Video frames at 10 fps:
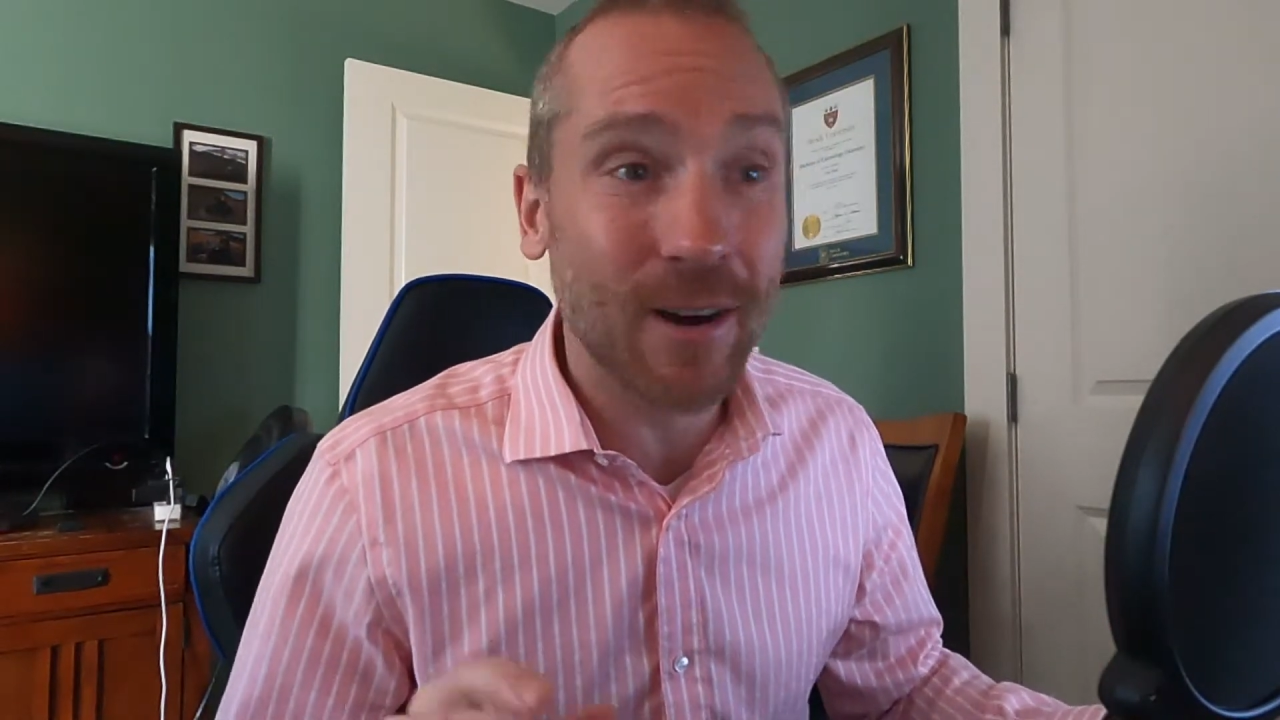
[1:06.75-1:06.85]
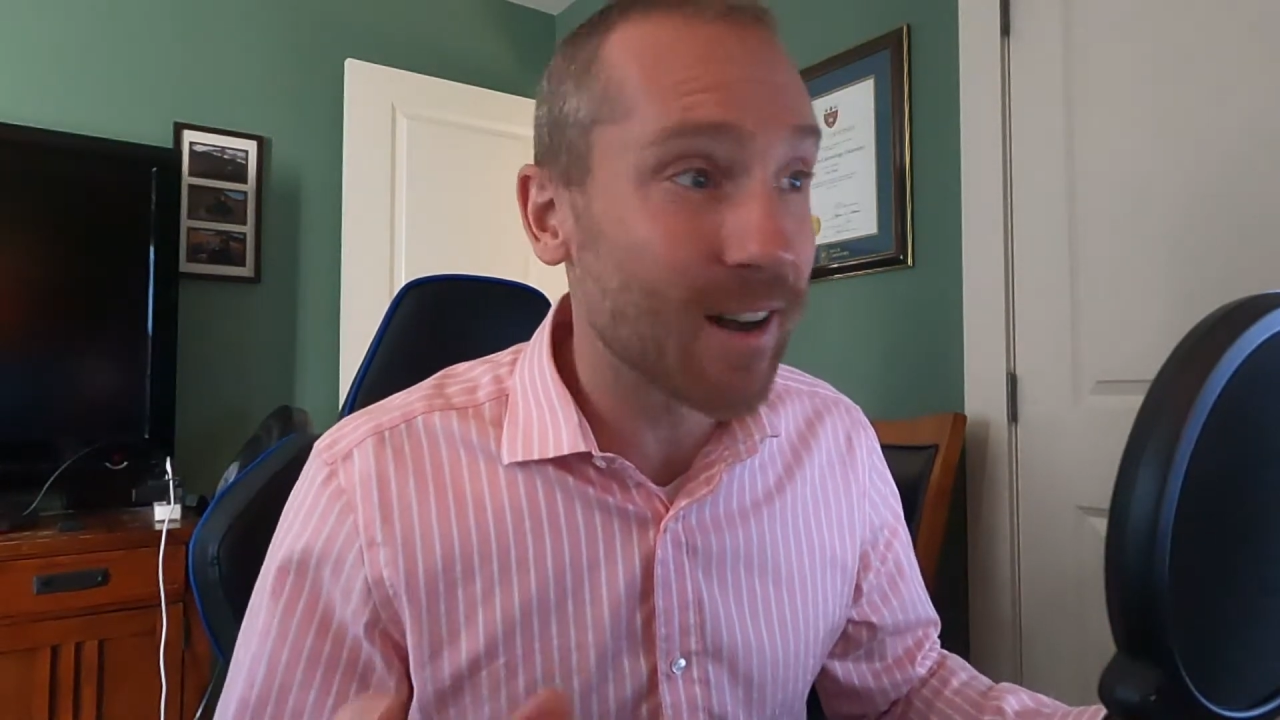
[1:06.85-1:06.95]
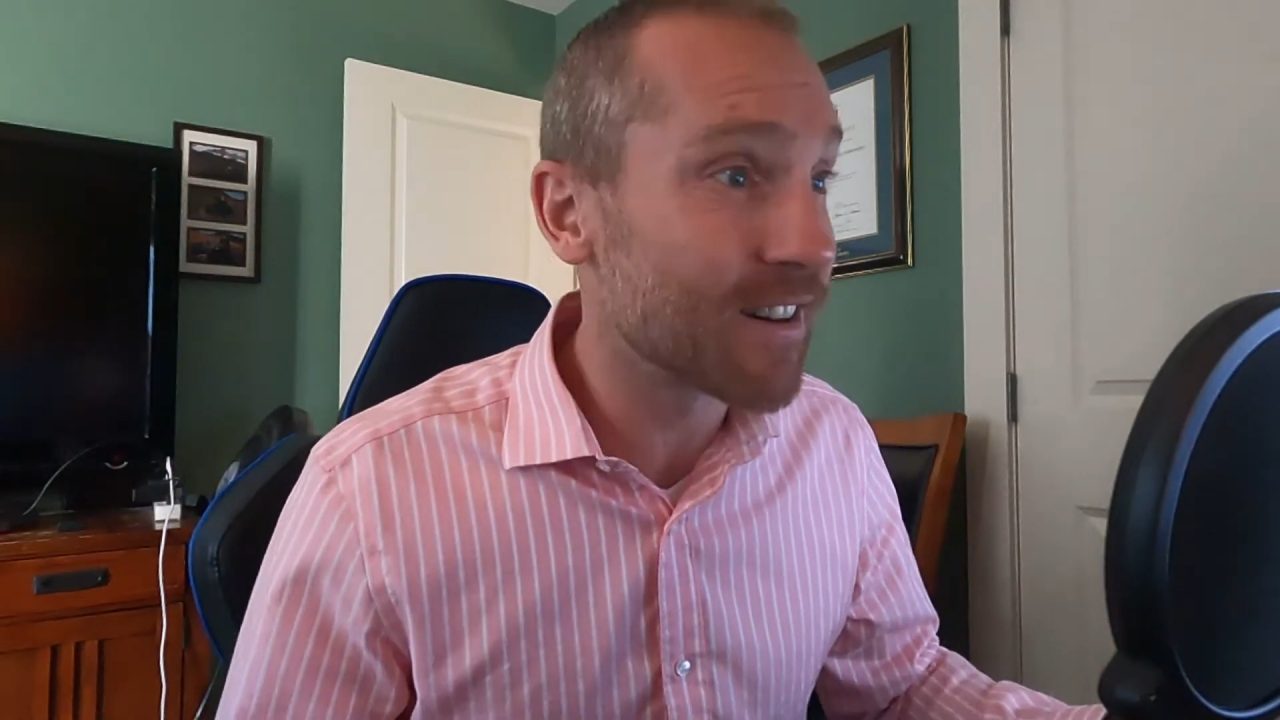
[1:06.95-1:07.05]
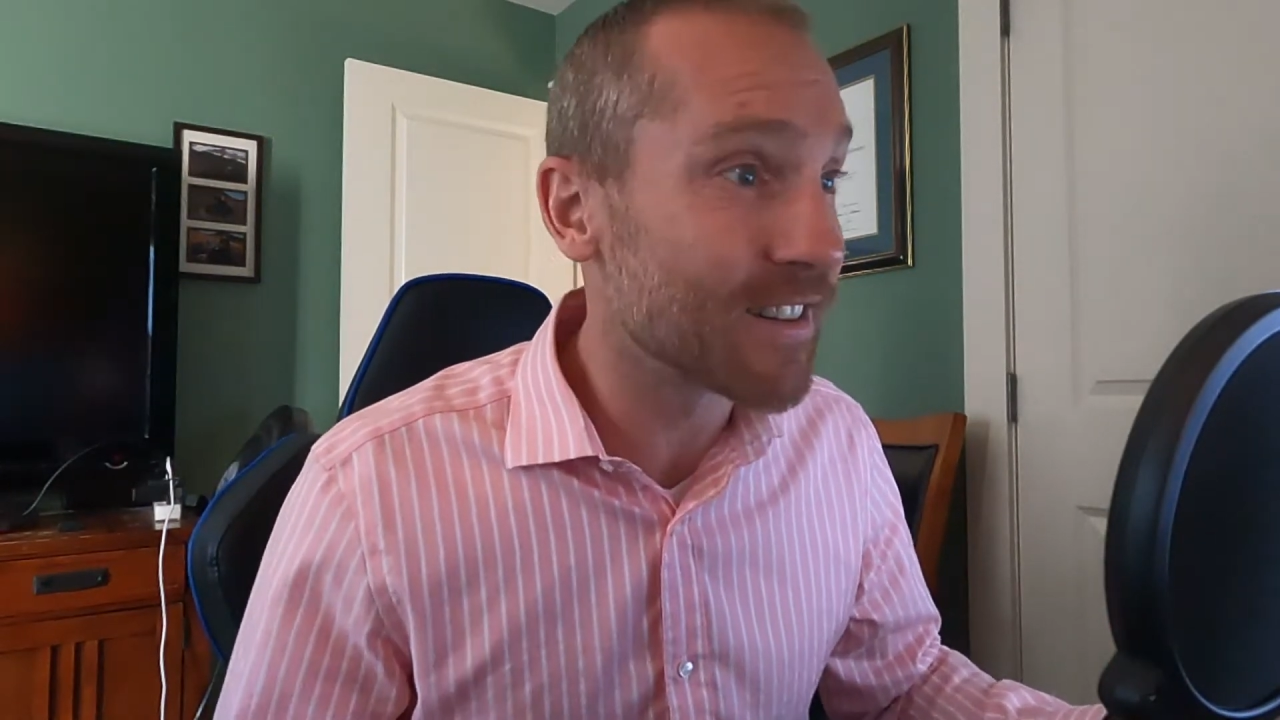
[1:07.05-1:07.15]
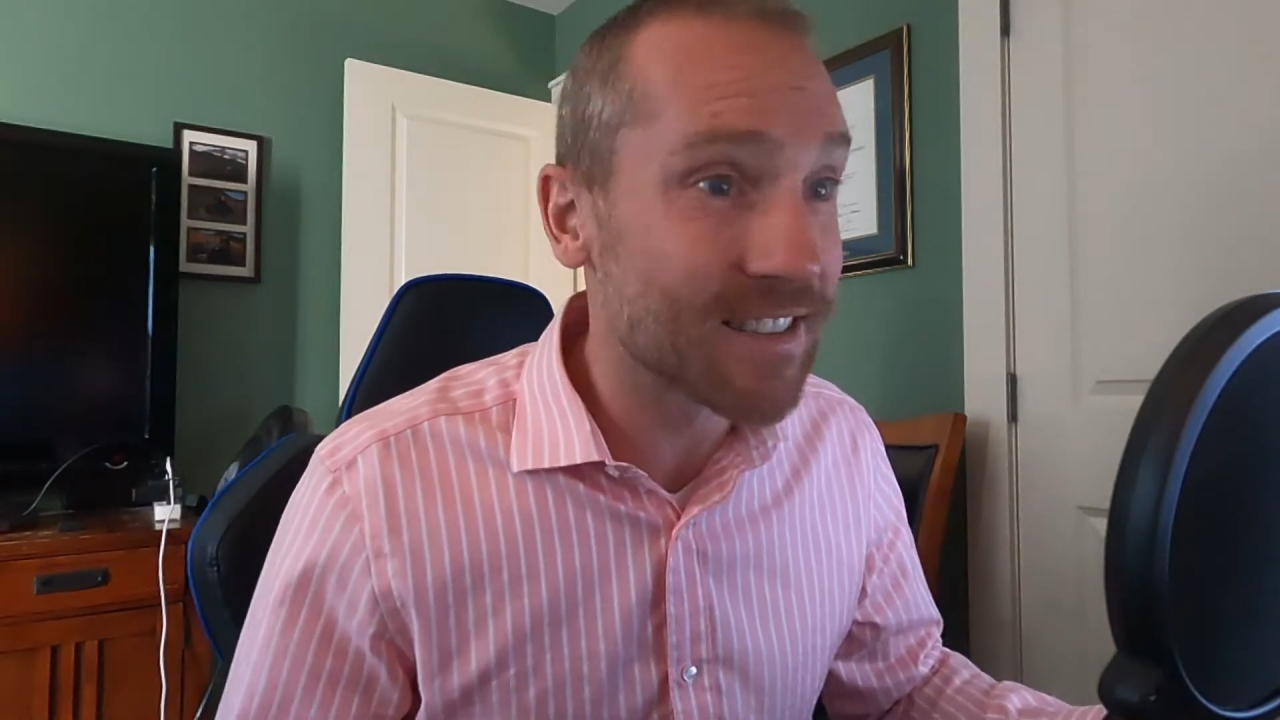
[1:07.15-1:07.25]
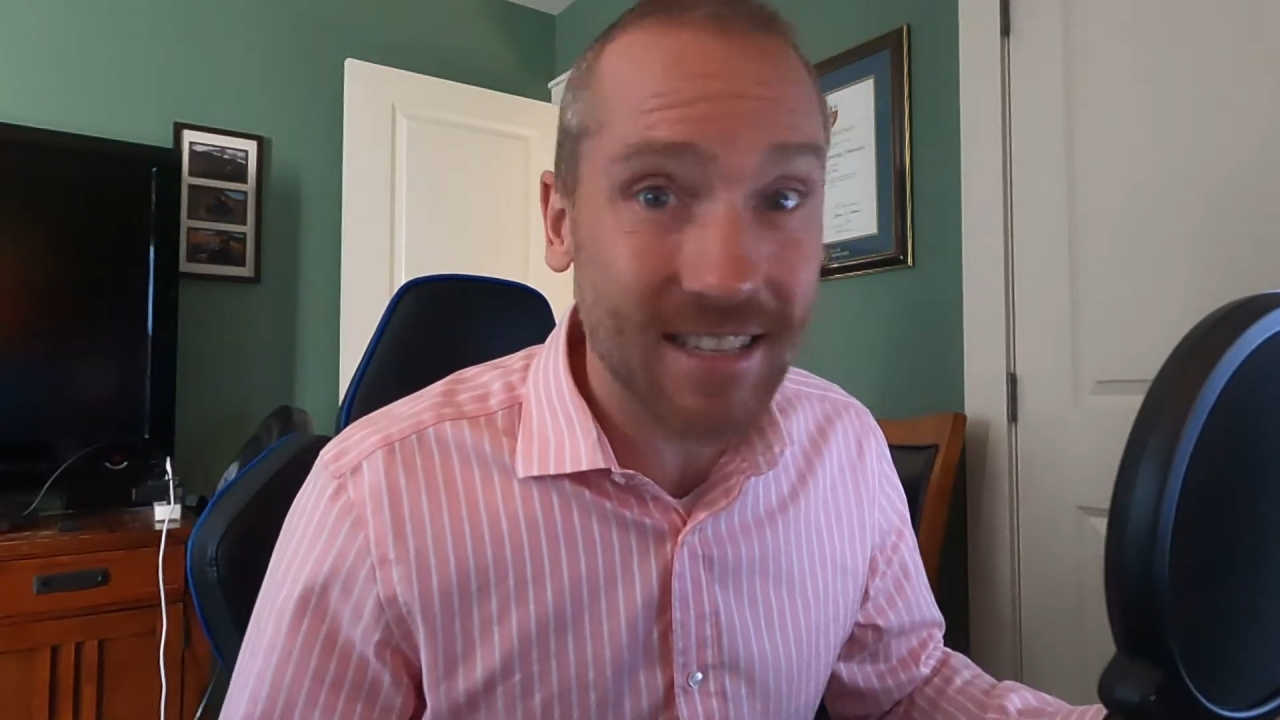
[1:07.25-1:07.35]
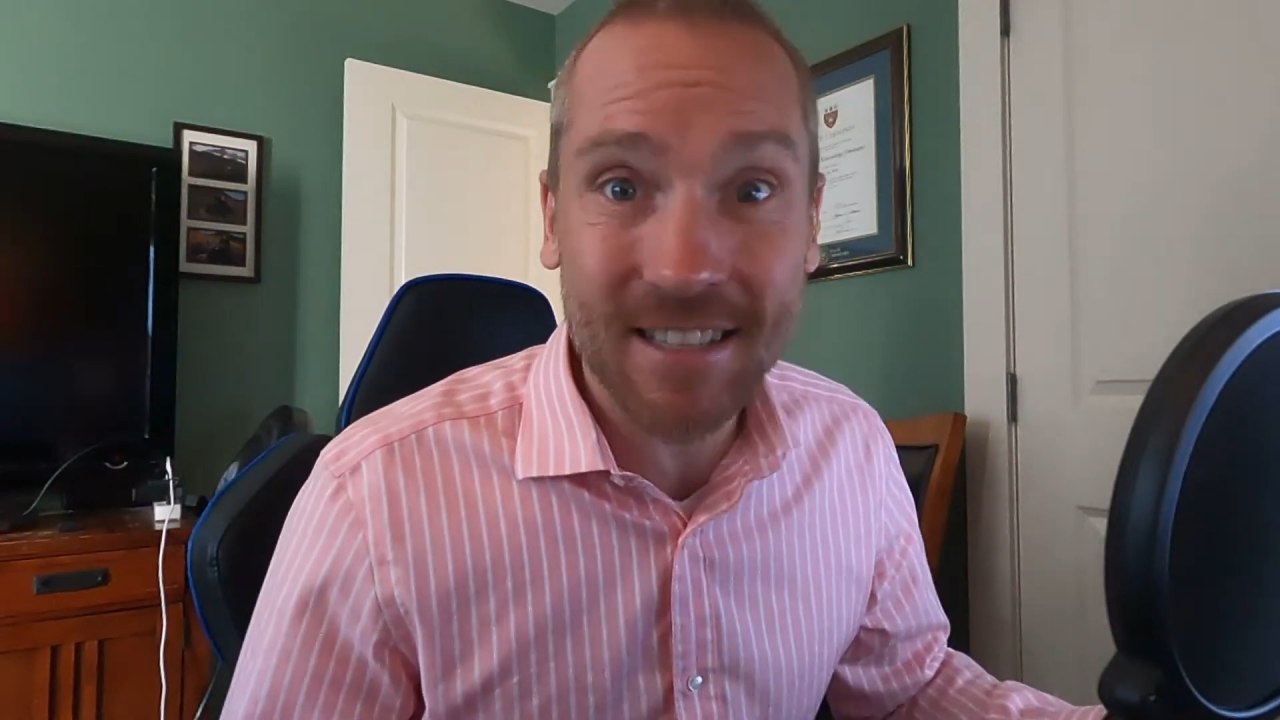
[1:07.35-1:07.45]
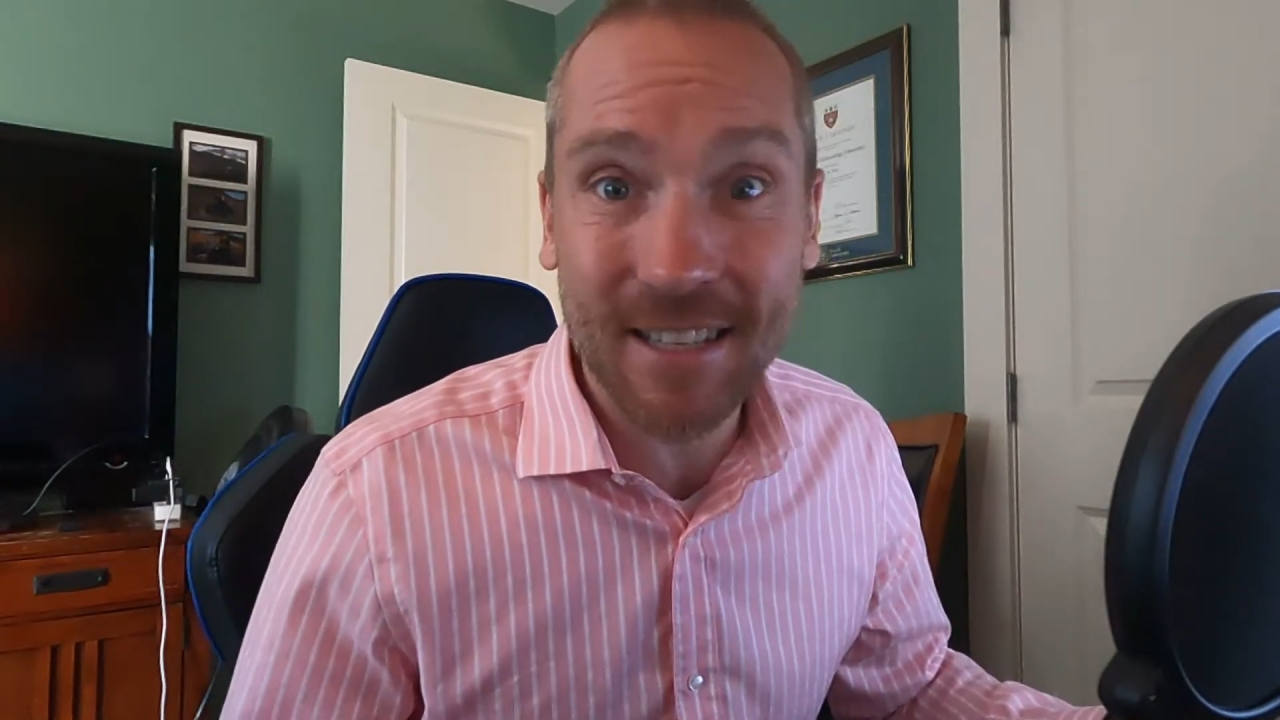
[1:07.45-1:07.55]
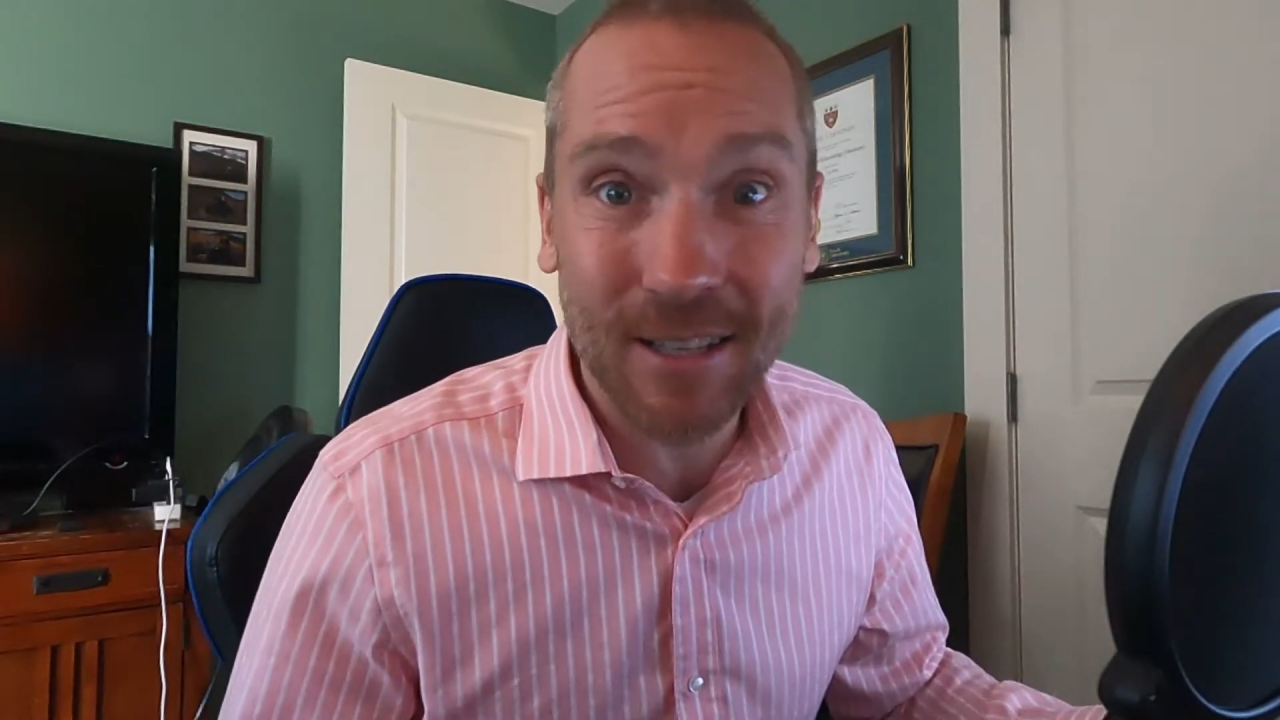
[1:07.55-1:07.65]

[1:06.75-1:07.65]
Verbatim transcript: 160